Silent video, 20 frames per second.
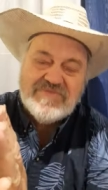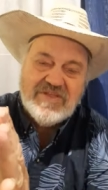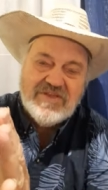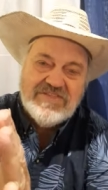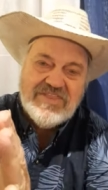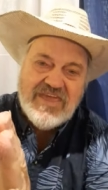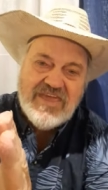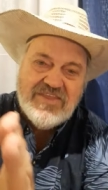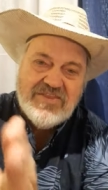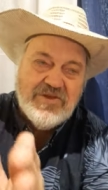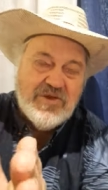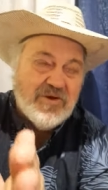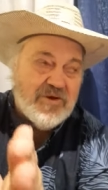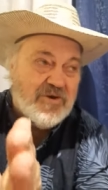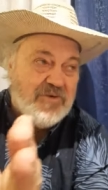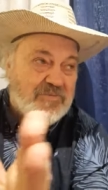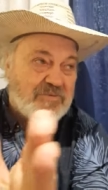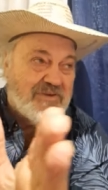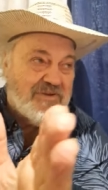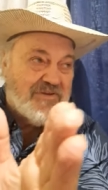that
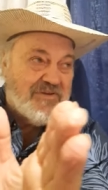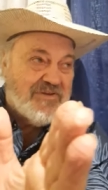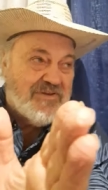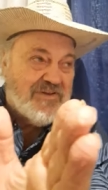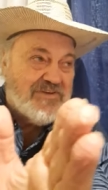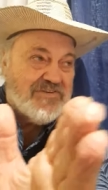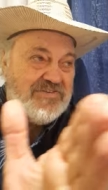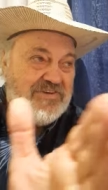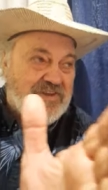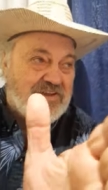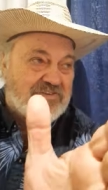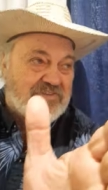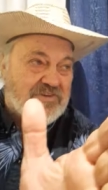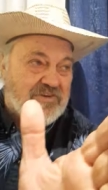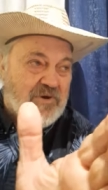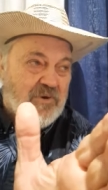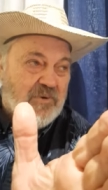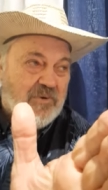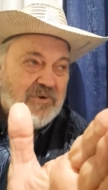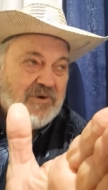year, this is
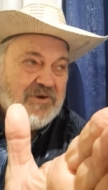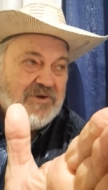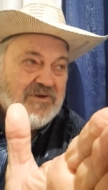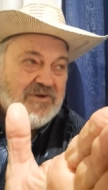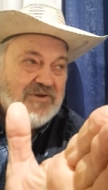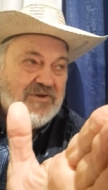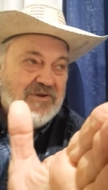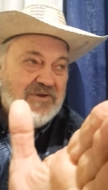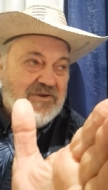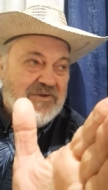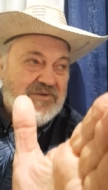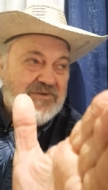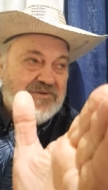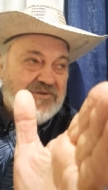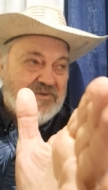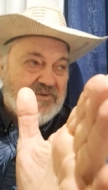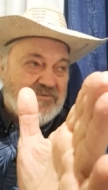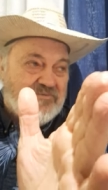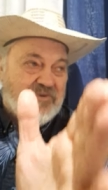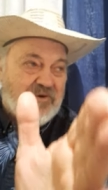Corey.
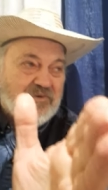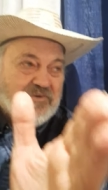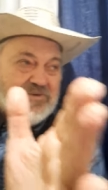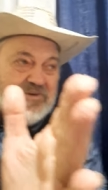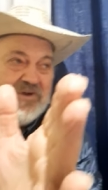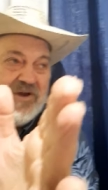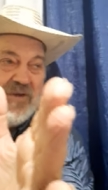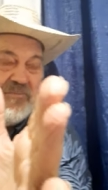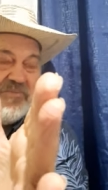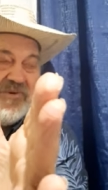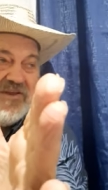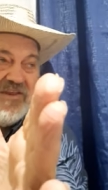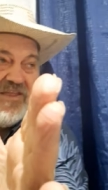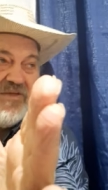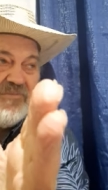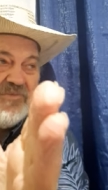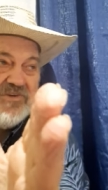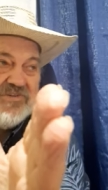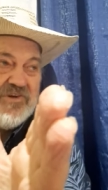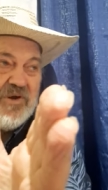The first year I played
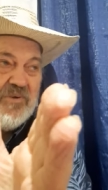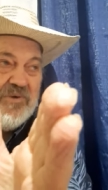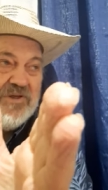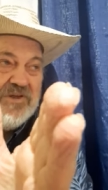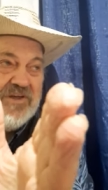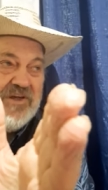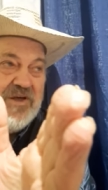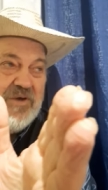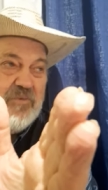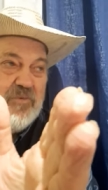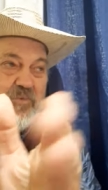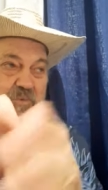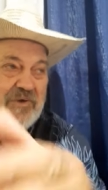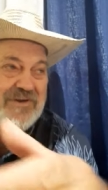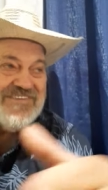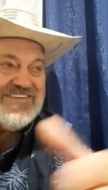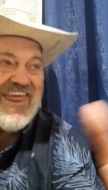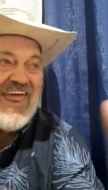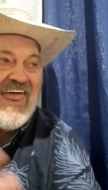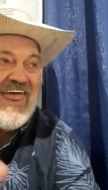in Mosconi Cup, we
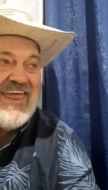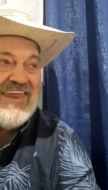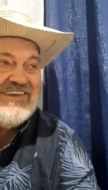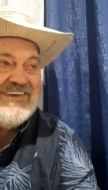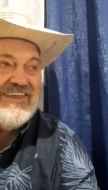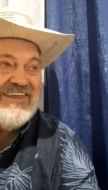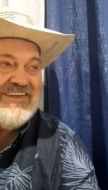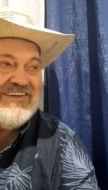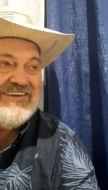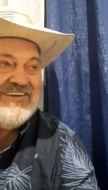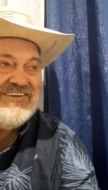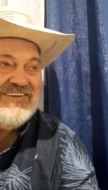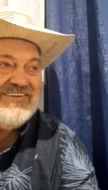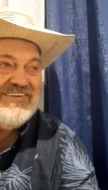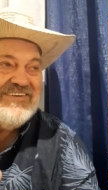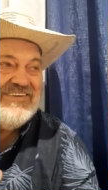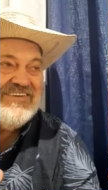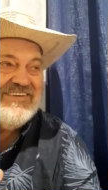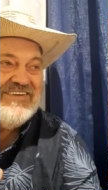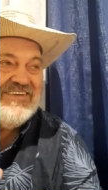tied.
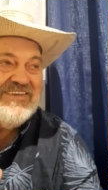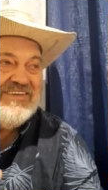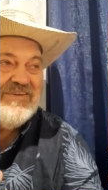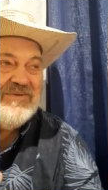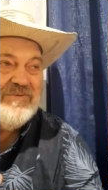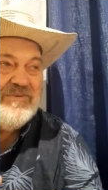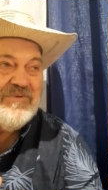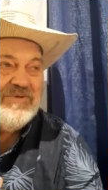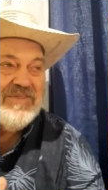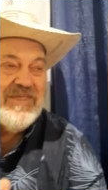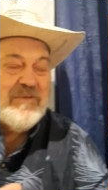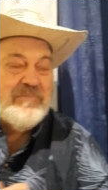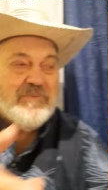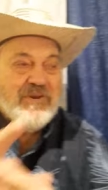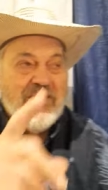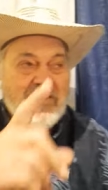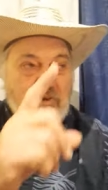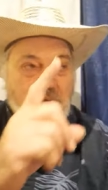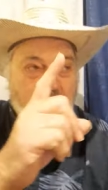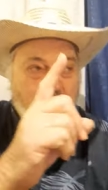Yeah. They
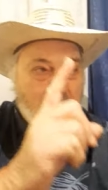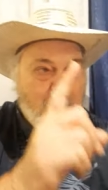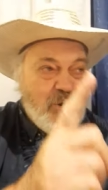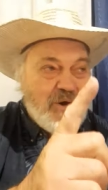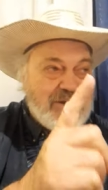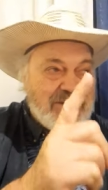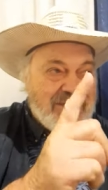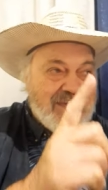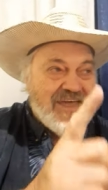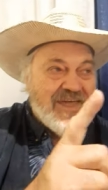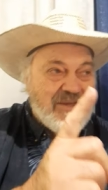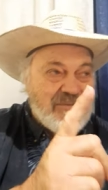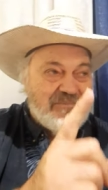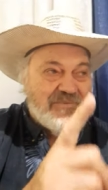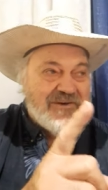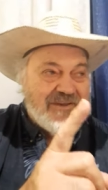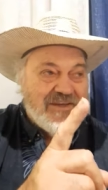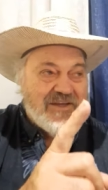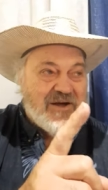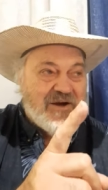played a one-game
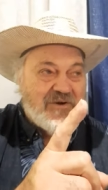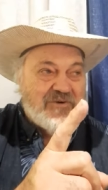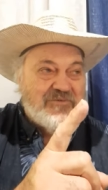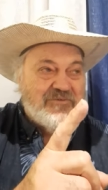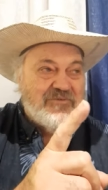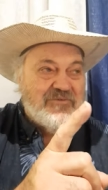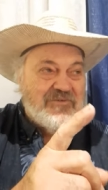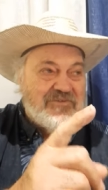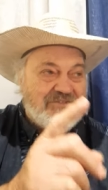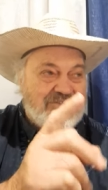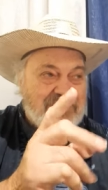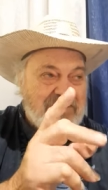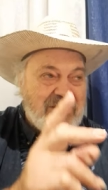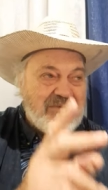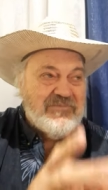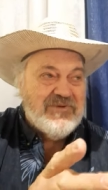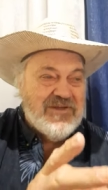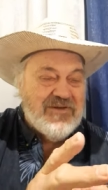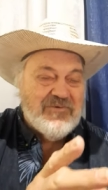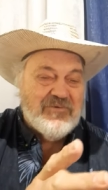playoff yeah. with
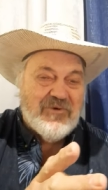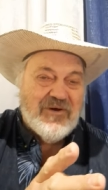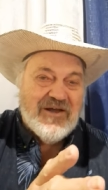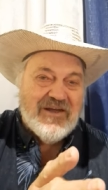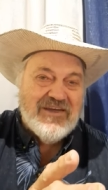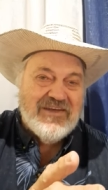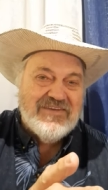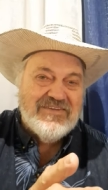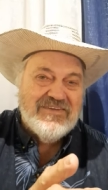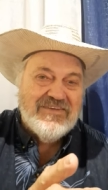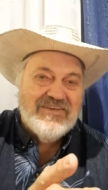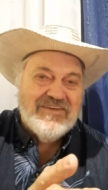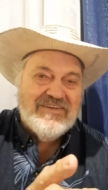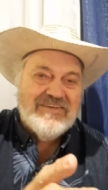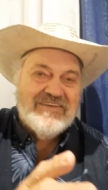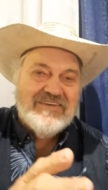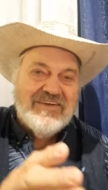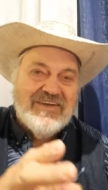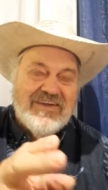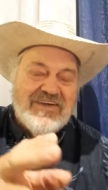Jimmy White
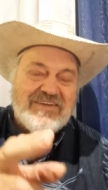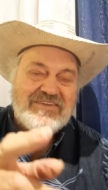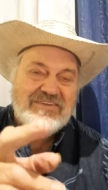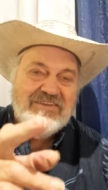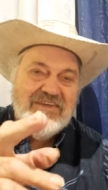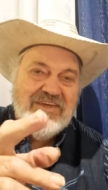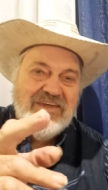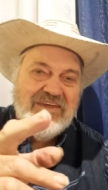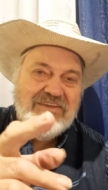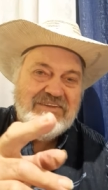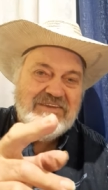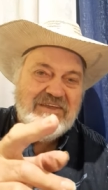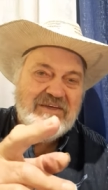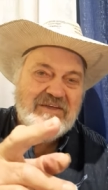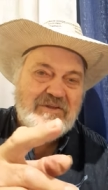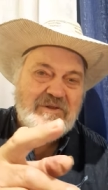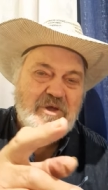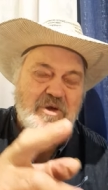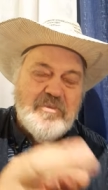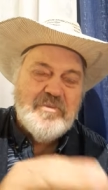and and the
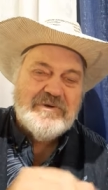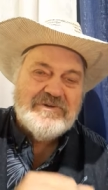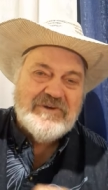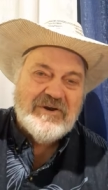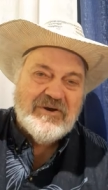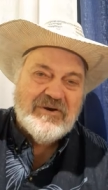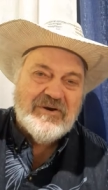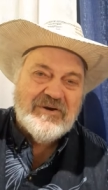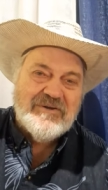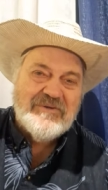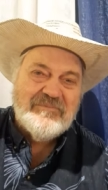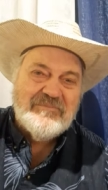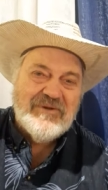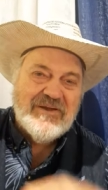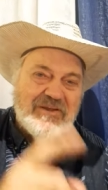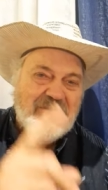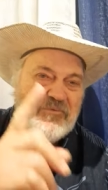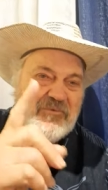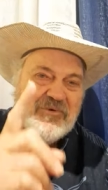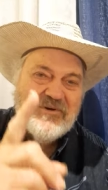uh, Lou Butera.
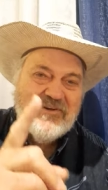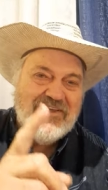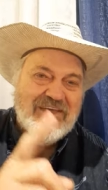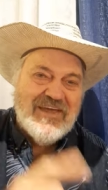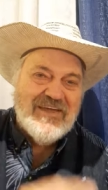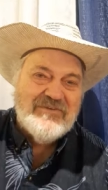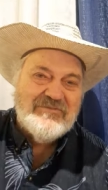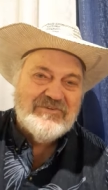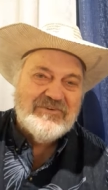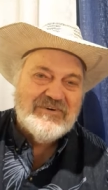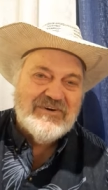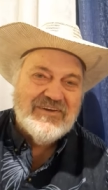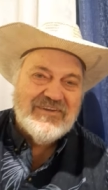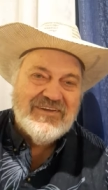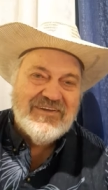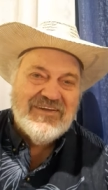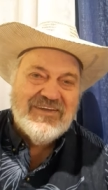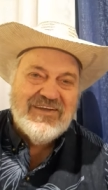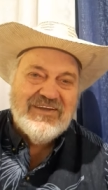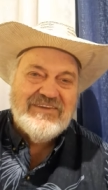Played a one-game. Lou
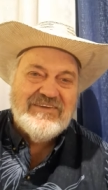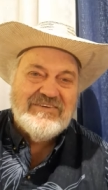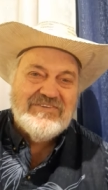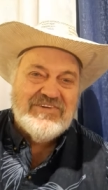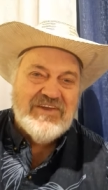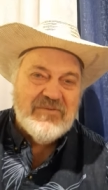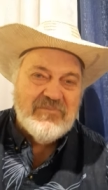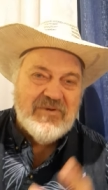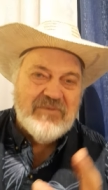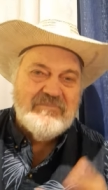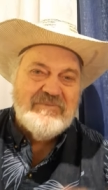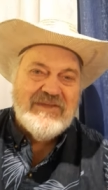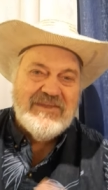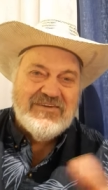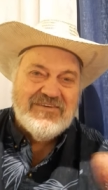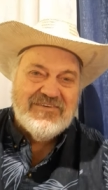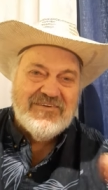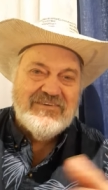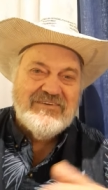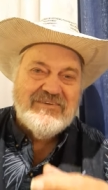Butera, yeah. Jimmy
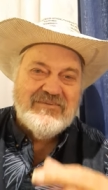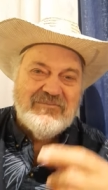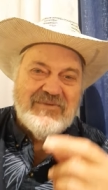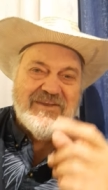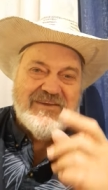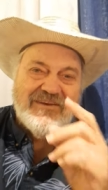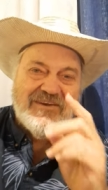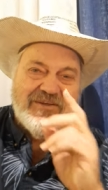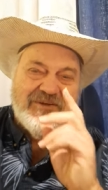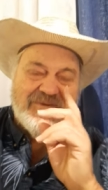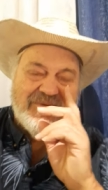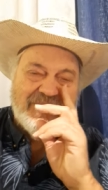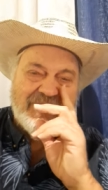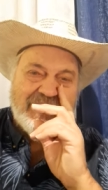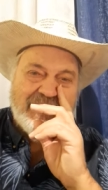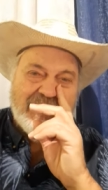beat beat Luke.